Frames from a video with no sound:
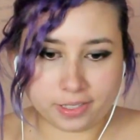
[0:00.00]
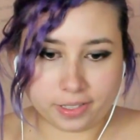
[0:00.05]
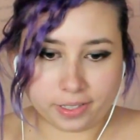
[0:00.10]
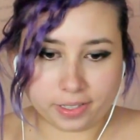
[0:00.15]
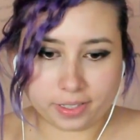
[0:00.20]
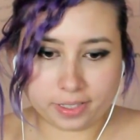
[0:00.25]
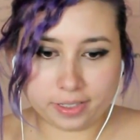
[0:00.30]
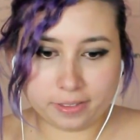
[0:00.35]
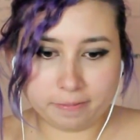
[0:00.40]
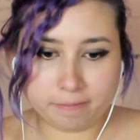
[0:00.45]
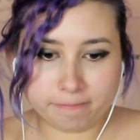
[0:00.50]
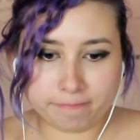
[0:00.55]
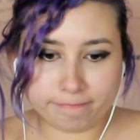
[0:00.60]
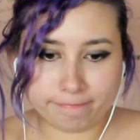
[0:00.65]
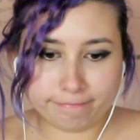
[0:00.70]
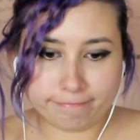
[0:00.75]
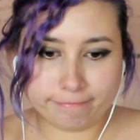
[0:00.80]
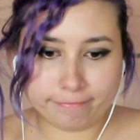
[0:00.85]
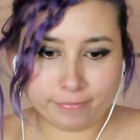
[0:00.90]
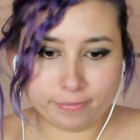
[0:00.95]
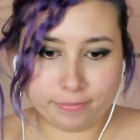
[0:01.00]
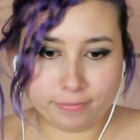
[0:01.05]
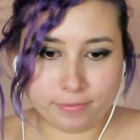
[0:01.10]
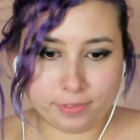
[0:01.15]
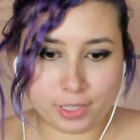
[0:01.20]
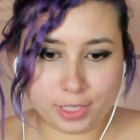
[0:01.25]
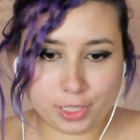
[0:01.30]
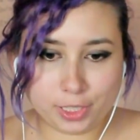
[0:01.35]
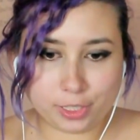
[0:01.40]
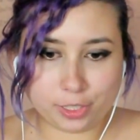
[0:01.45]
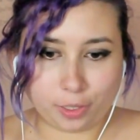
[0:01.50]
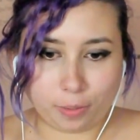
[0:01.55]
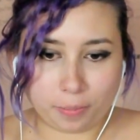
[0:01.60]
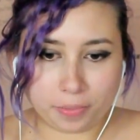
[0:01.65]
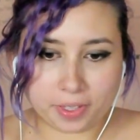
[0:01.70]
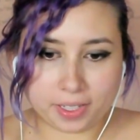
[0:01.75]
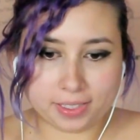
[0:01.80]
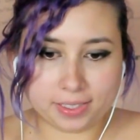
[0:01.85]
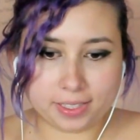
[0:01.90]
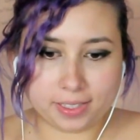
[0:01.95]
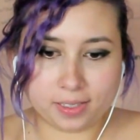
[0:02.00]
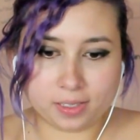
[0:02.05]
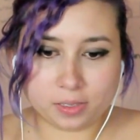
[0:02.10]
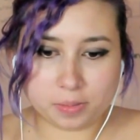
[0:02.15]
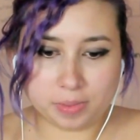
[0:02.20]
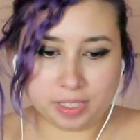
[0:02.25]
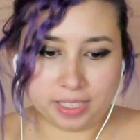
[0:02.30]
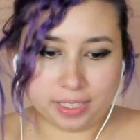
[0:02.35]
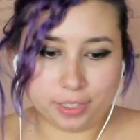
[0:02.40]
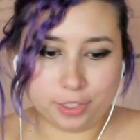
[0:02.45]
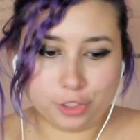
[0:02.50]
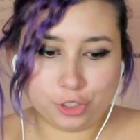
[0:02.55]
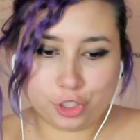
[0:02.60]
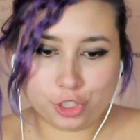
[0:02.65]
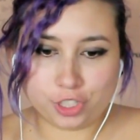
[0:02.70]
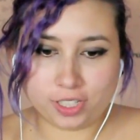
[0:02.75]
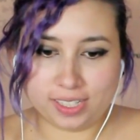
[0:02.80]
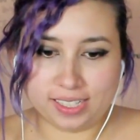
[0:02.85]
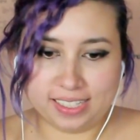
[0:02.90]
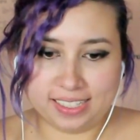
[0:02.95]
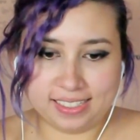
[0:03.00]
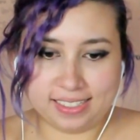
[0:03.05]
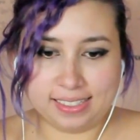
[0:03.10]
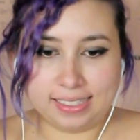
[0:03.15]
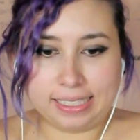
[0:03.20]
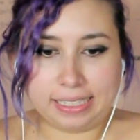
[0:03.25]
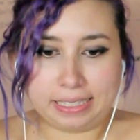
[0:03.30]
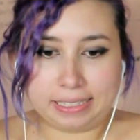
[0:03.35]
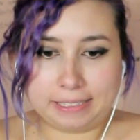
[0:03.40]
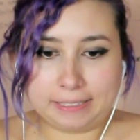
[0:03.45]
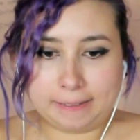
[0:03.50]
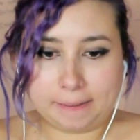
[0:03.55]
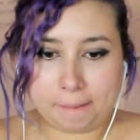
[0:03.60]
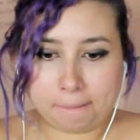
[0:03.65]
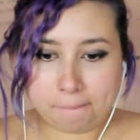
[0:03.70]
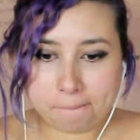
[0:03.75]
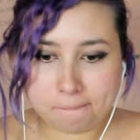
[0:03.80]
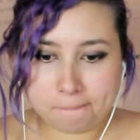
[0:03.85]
sick. Something tells me she is sick.